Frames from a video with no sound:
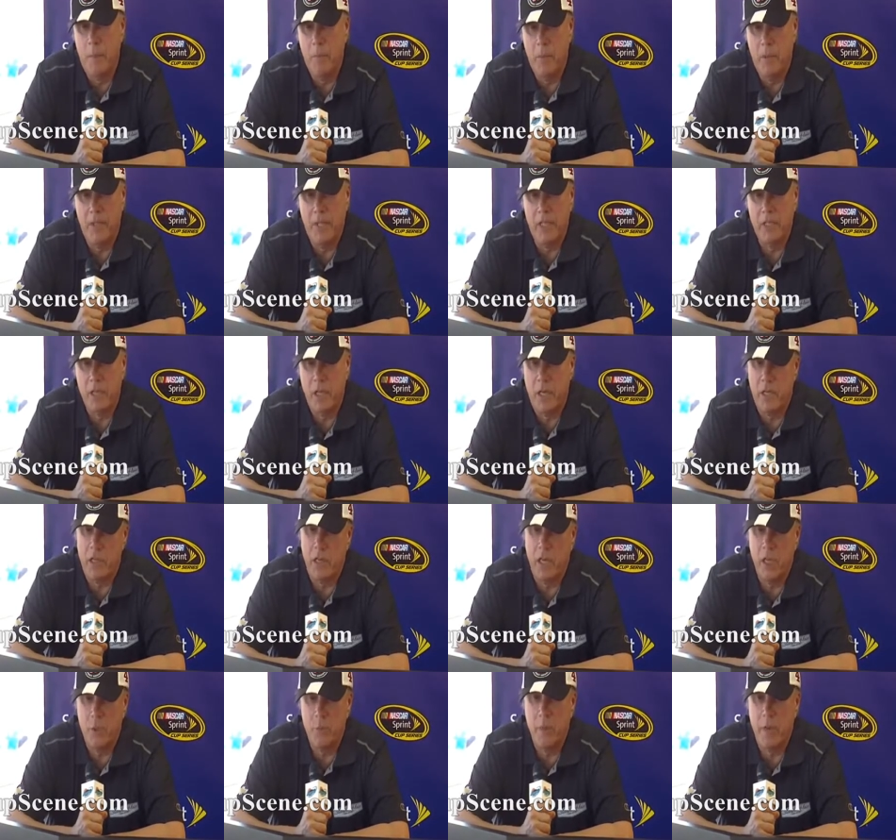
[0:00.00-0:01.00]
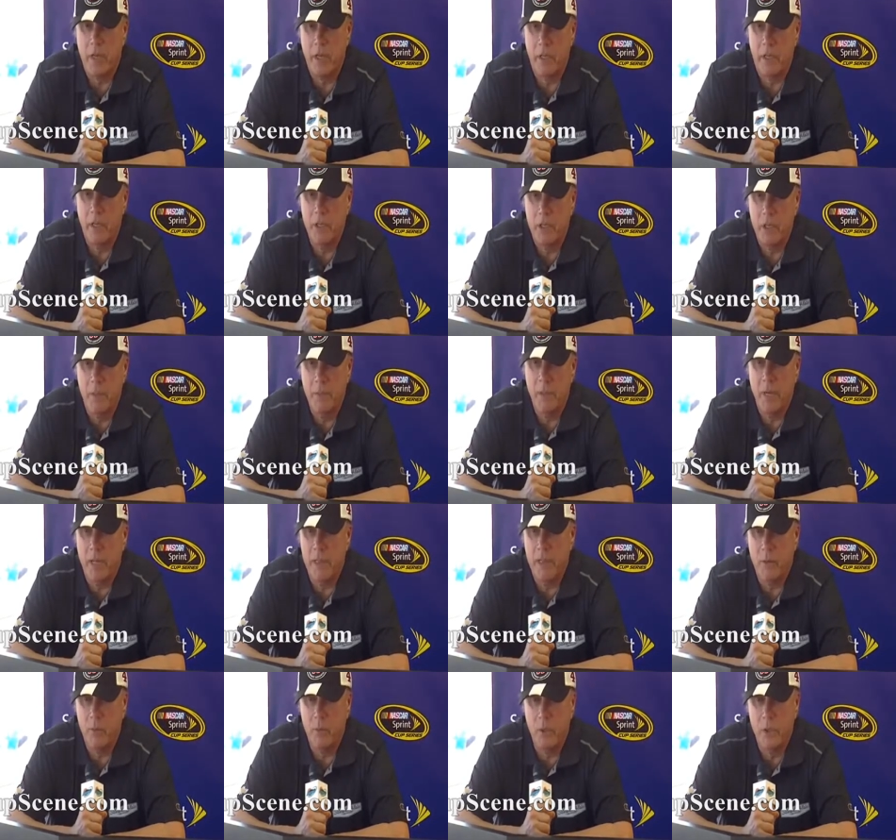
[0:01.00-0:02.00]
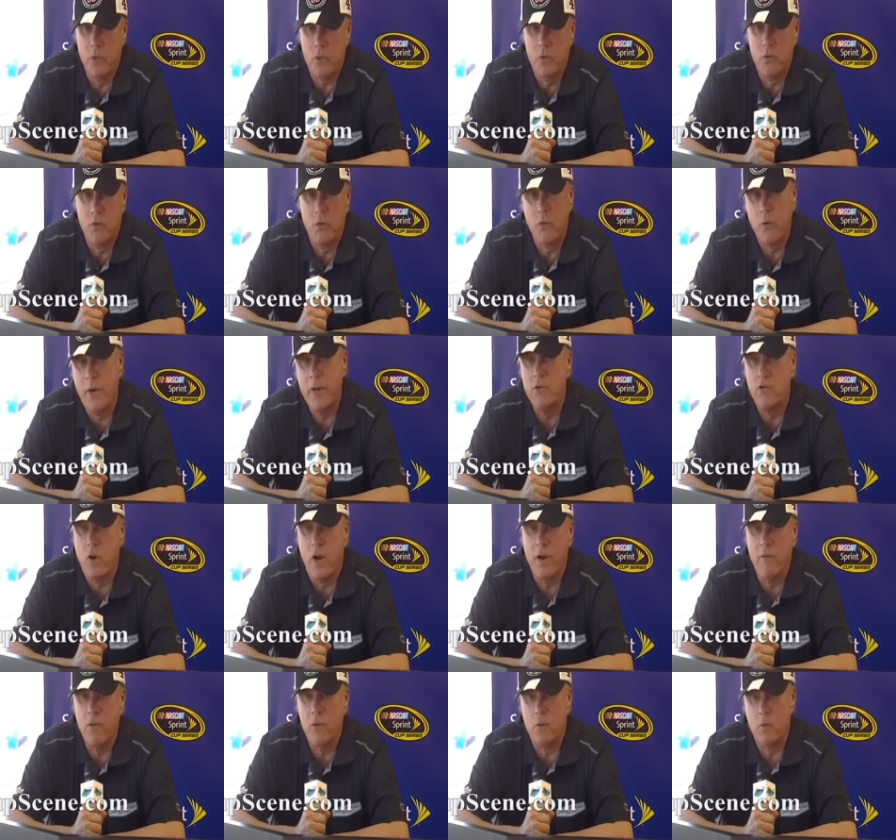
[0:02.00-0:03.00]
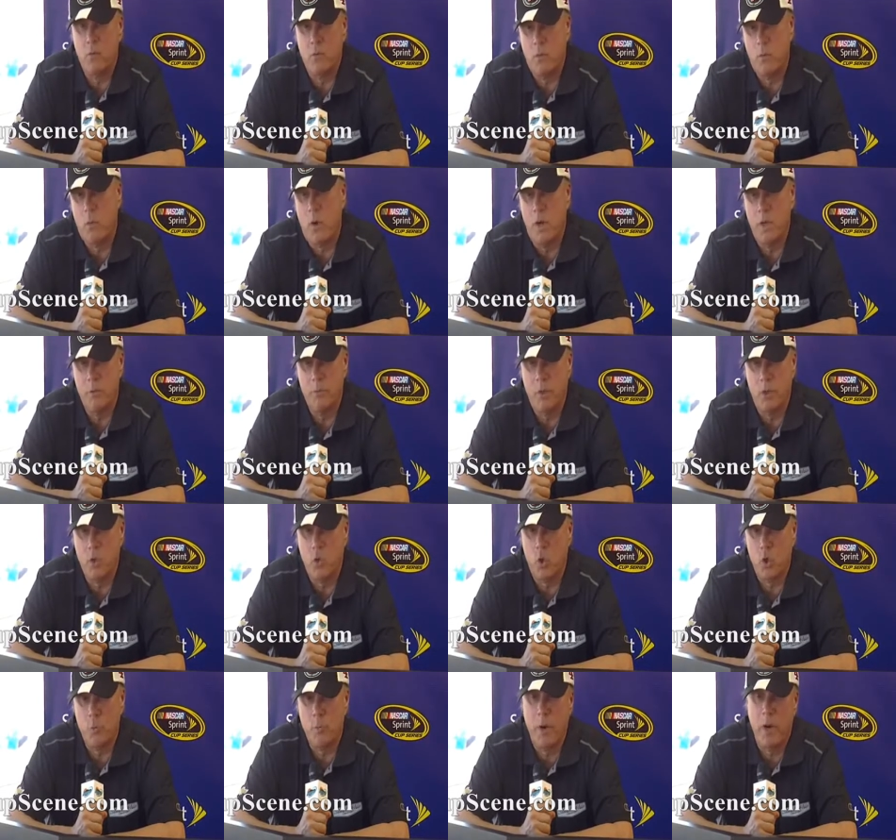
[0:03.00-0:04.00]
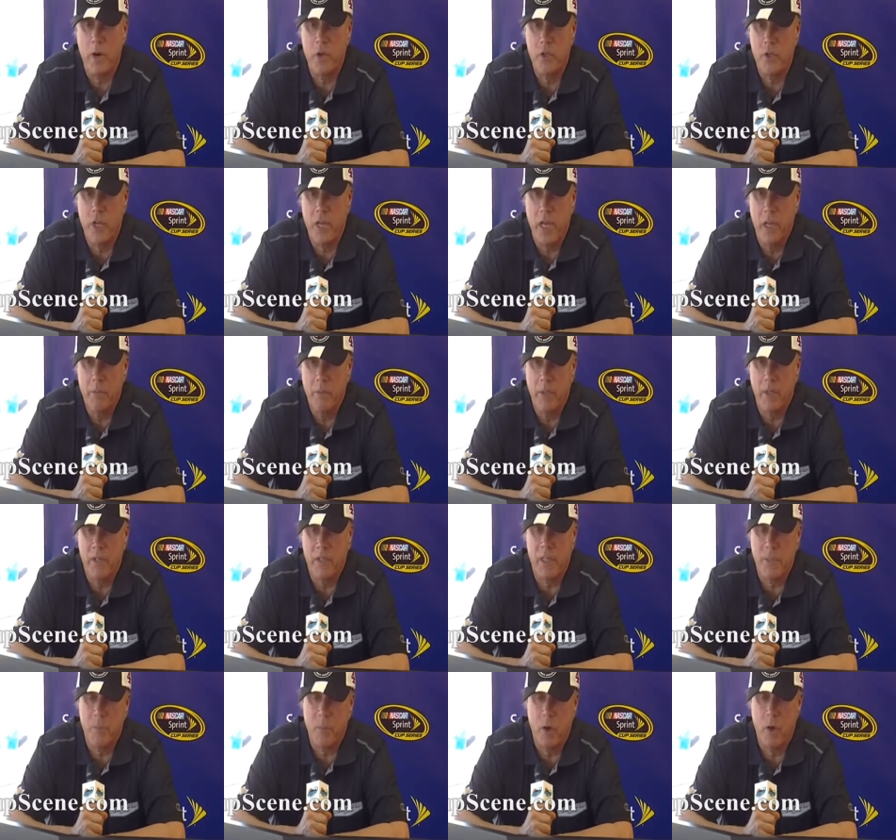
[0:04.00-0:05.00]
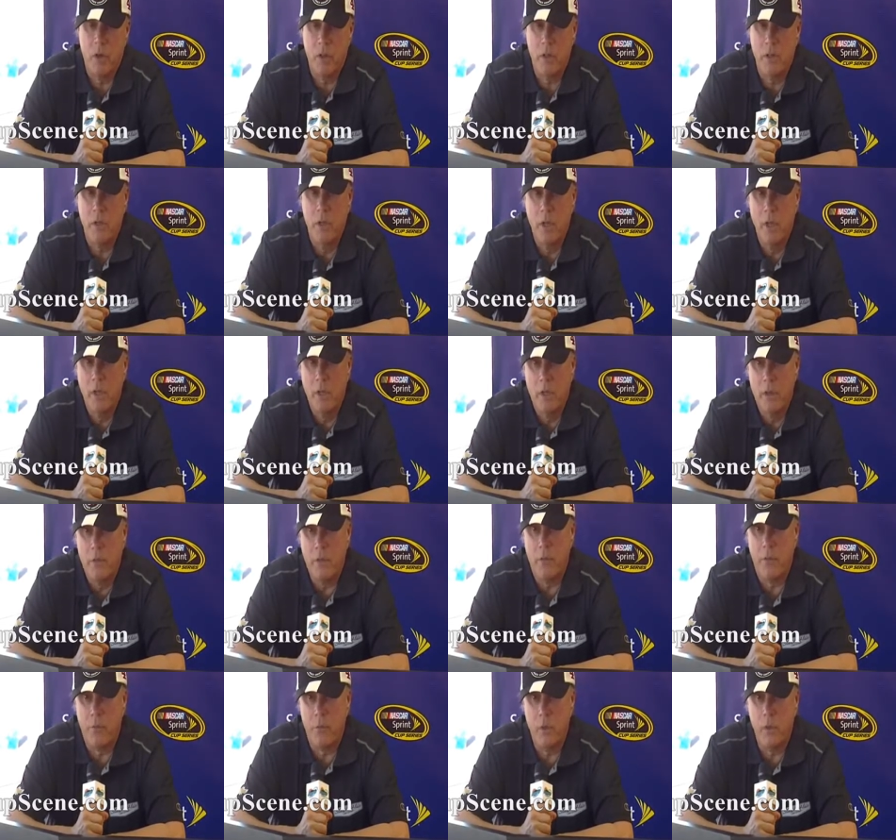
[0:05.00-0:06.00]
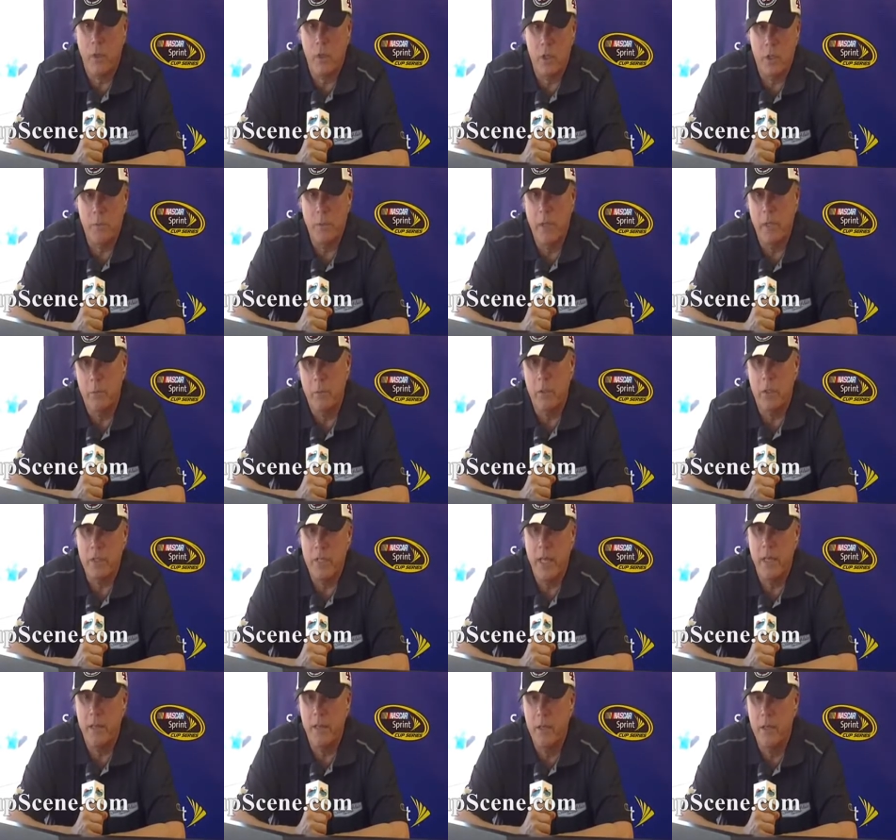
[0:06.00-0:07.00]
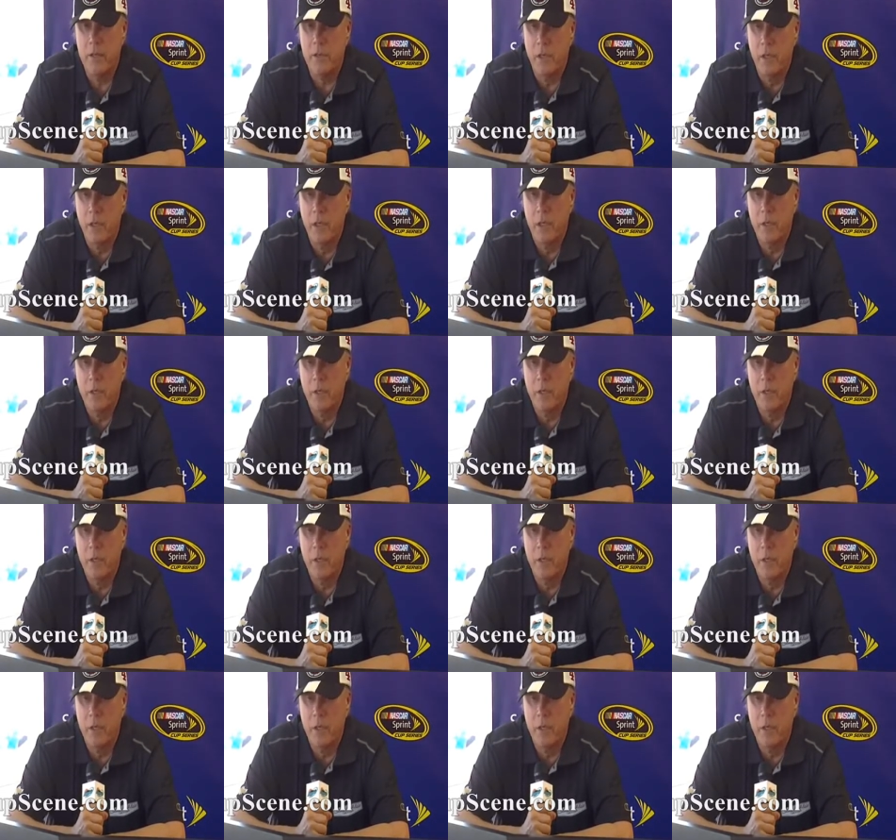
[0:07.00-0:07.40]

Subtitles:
But that's kind of speculation. I mean, I think really great drivers want as much horsepower as you can, because that's part of the thrill, is to be able to take these